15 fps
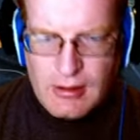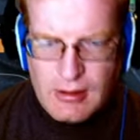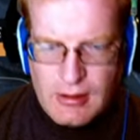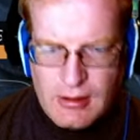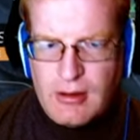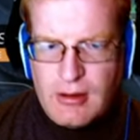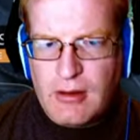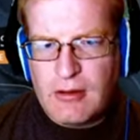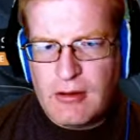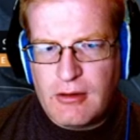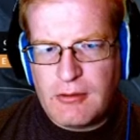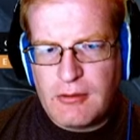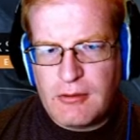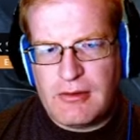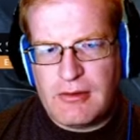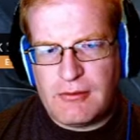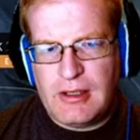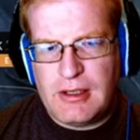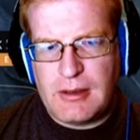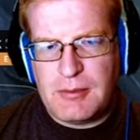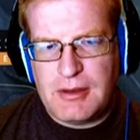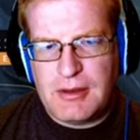Spacing of
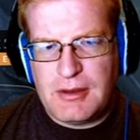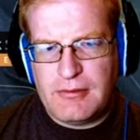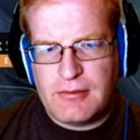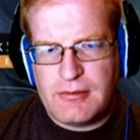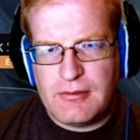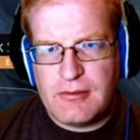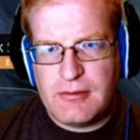fourteen, I believe.